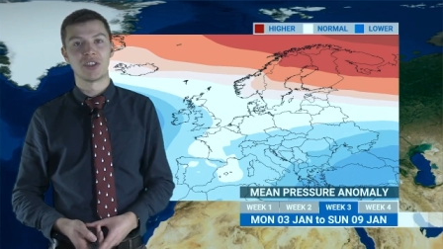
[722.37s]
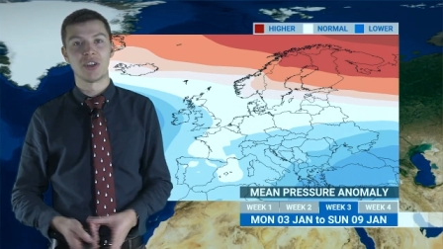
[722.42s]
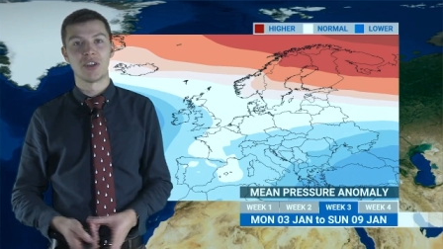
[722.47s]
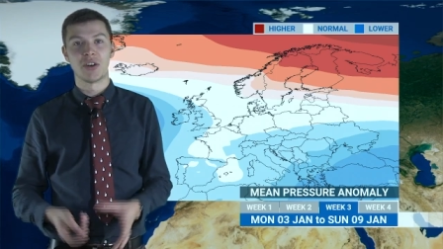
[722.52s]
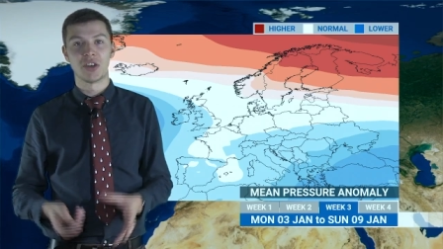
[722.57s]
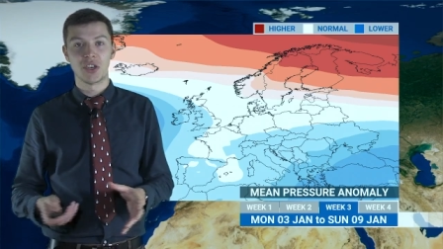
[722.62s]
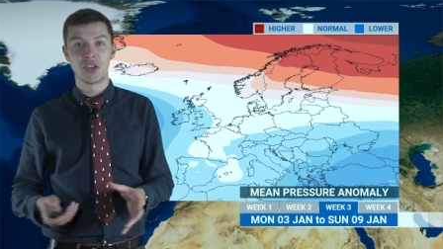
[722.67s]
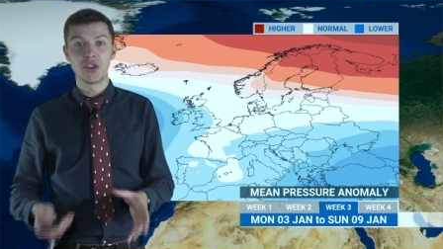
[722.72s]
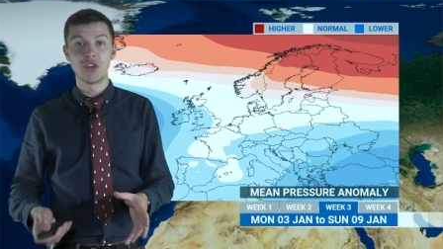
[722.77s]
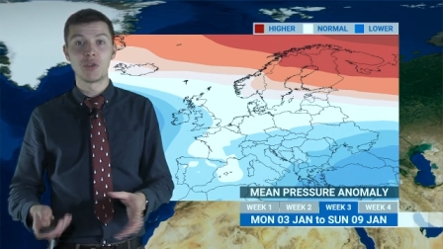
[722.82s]
So a
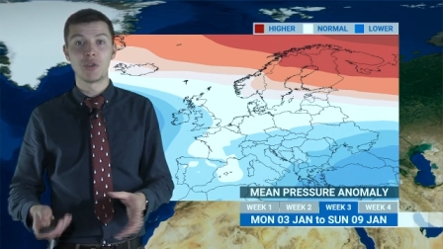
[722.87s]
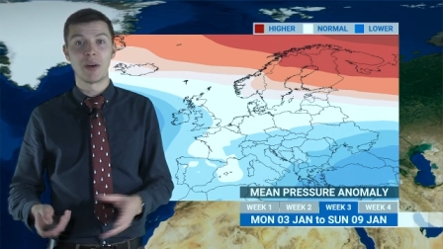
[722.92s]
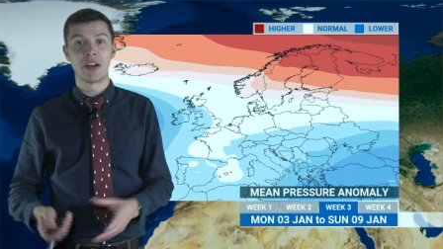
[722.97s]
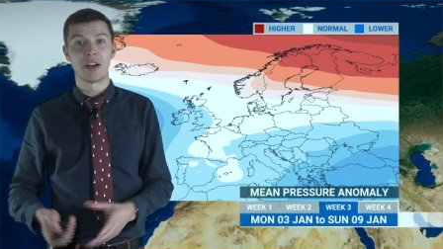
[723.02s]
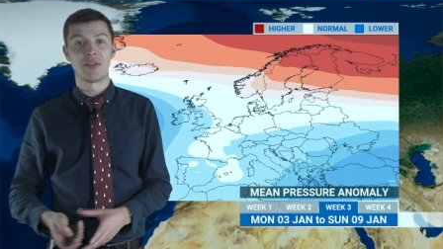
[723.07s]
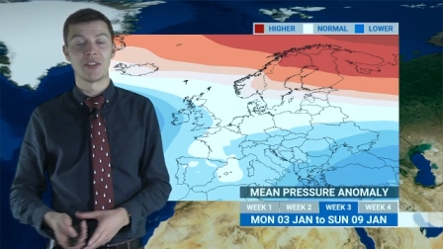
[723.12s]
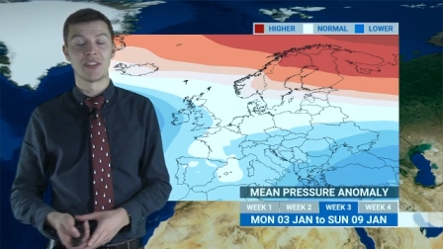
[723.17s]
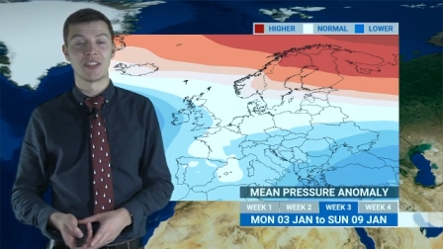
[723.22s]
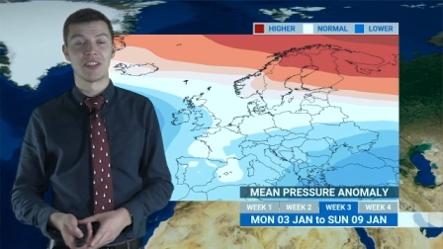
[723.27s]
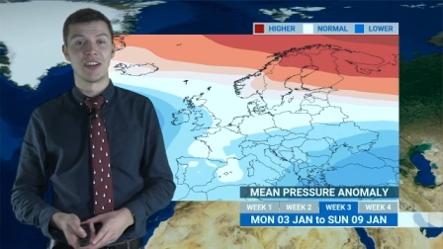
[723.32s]
huge amount
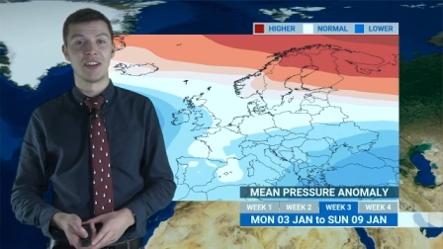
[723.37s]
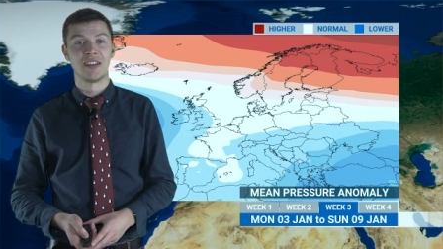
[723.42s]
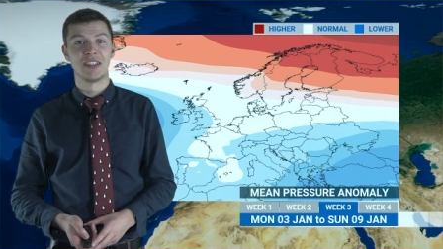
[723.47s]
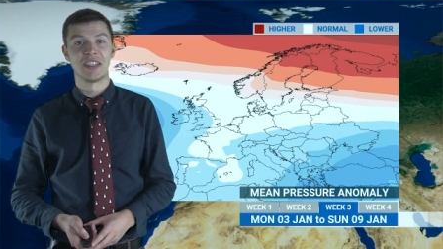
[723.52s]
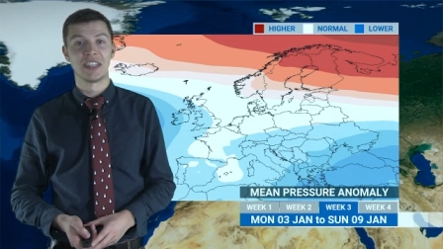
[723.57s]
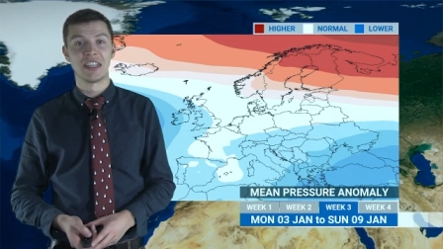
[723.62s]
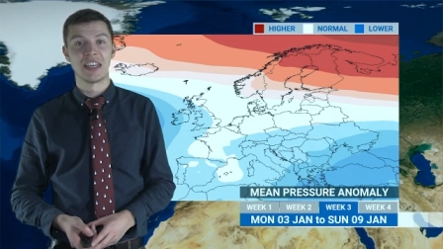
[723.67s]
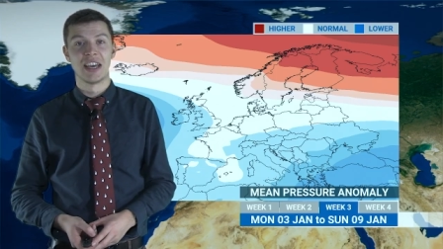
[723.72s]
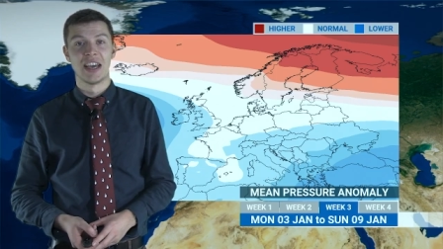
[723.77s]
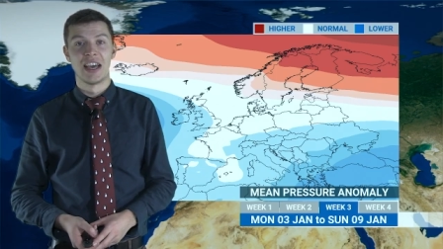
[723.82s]
of
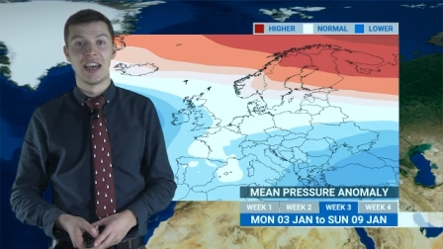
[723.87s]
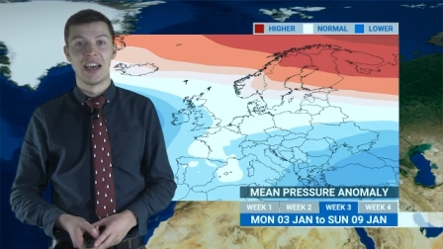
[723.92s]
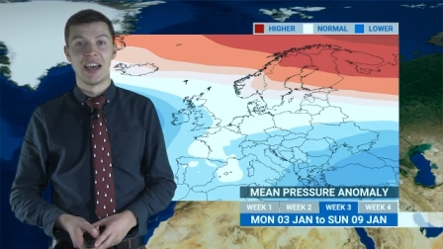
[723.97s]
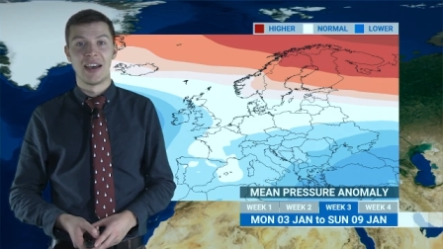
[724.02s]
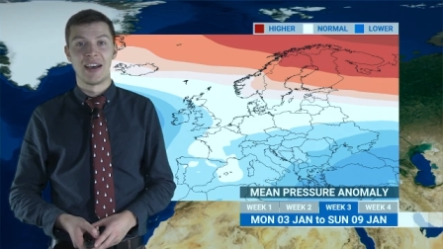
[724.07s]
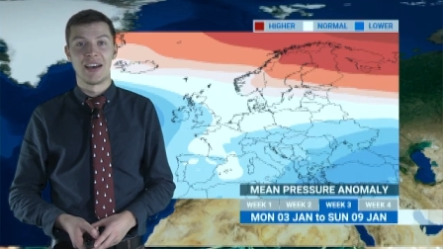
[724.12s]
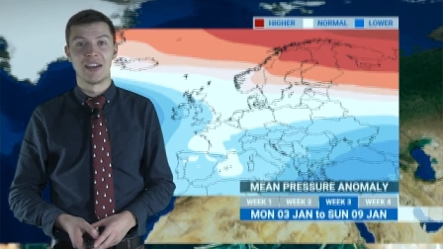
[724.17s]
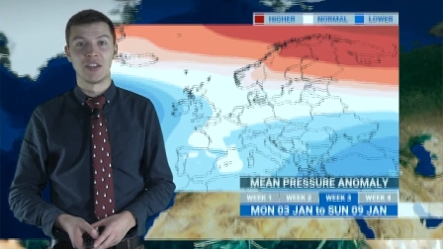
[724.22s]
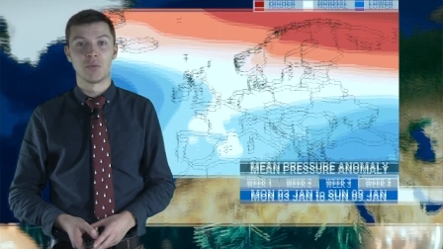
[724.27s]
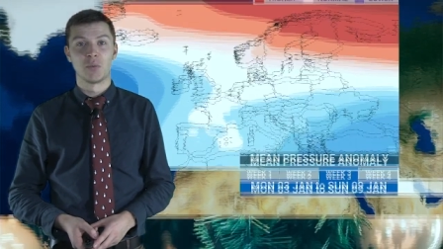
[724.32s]
uncertainty
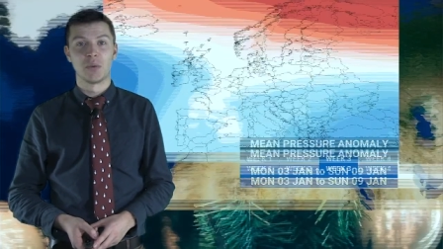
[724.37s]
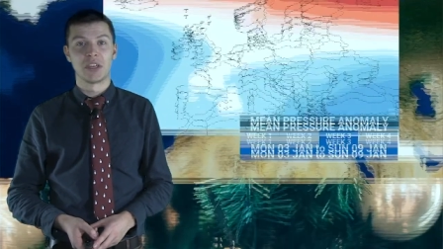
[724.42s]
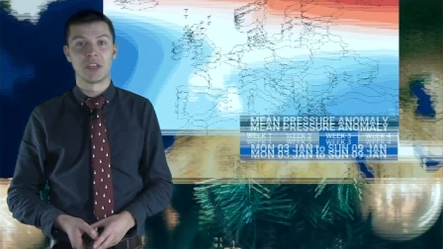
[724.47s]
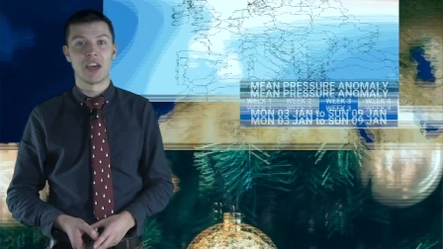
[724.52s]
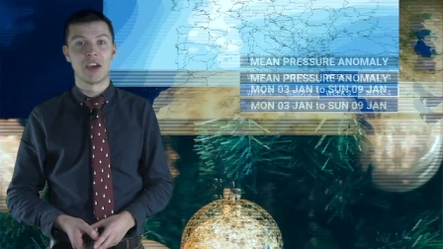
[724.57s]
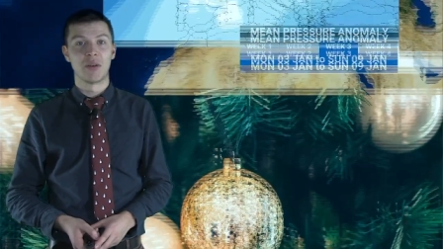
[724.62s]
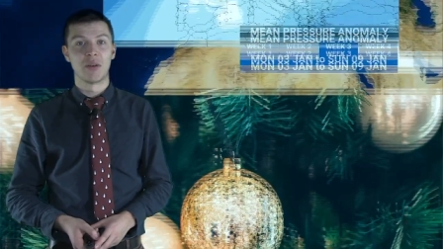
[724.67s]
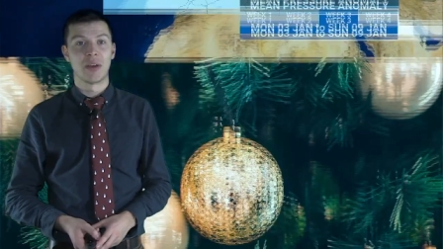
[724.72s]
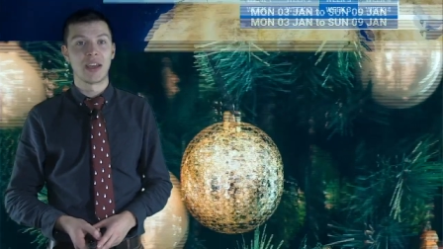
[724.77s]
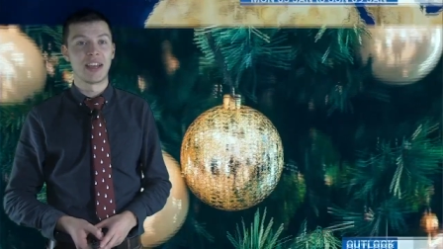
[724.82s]
as we
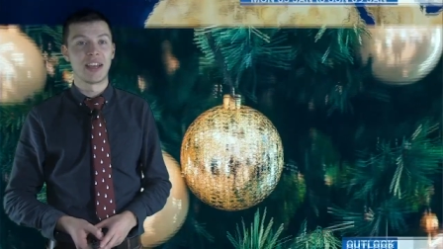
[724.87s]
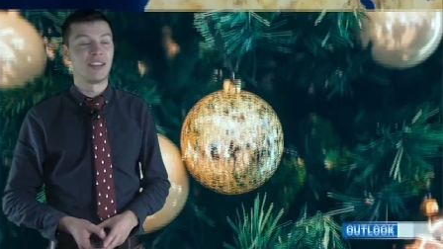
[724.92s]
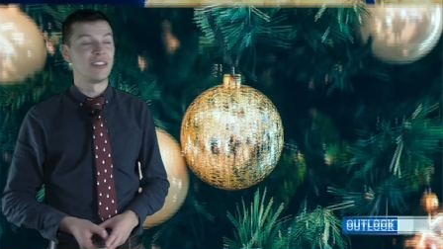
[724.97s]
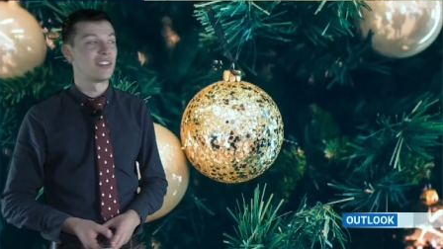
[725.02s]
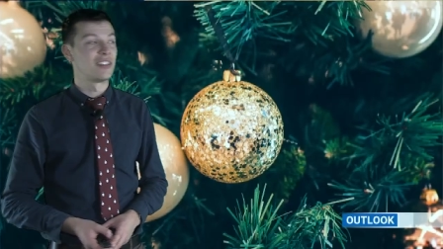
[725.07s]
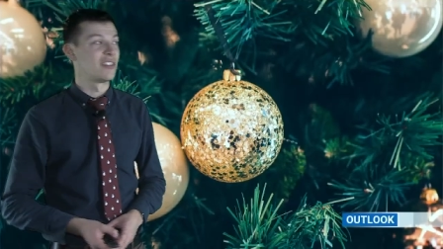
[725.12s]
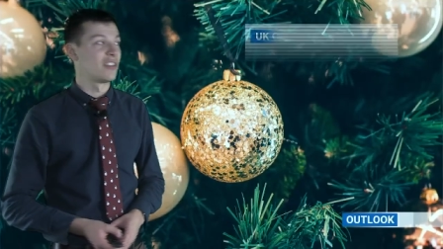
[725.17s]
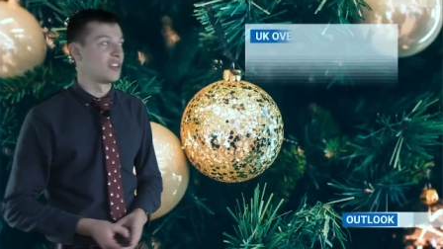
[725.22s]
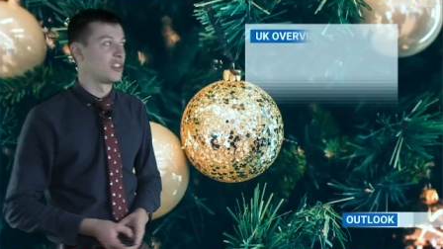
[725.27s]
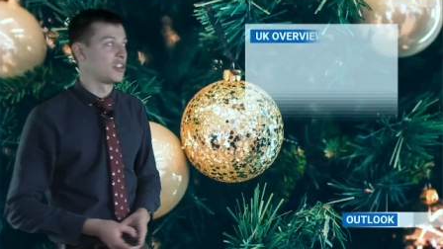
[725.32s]
go
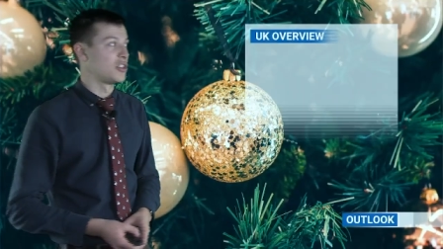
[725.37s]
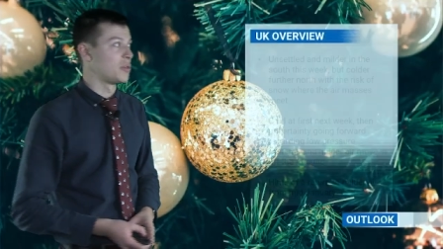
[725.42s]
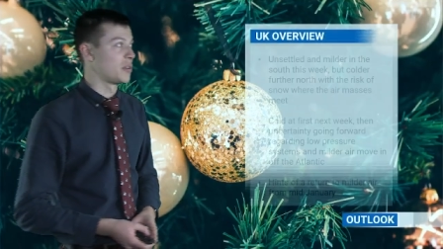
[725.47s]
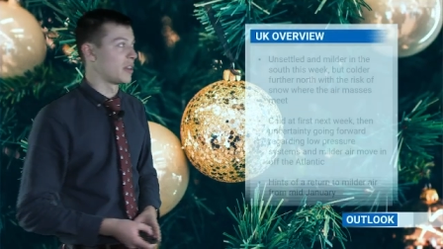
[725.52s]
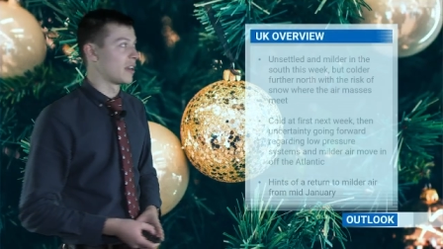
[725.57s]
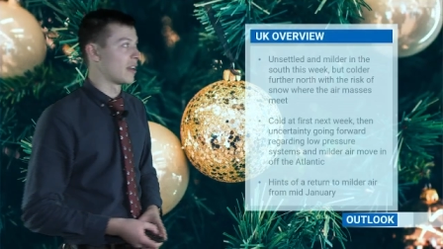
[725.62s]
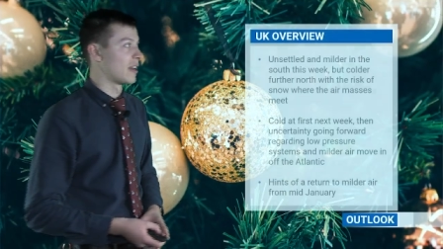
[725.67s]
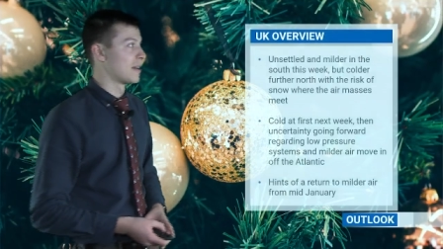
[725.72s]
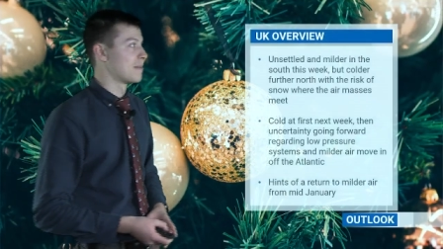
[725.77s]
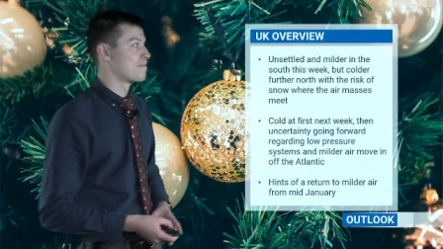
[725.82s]
into the new
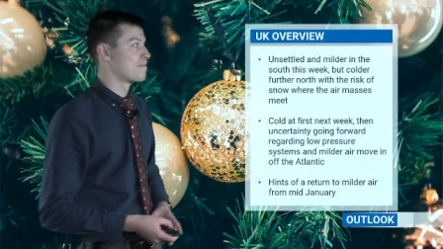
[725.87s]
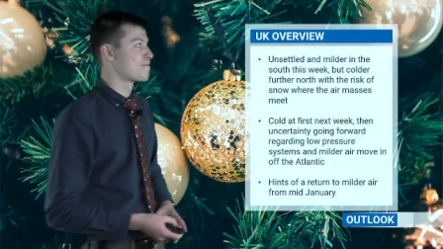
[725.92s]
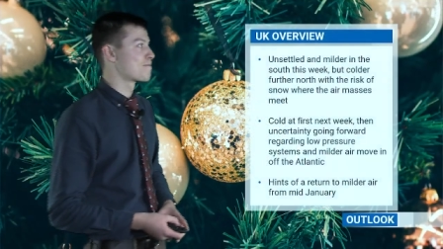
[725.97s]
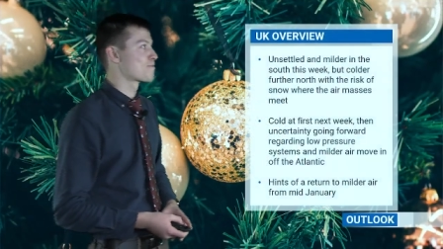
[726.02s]
year.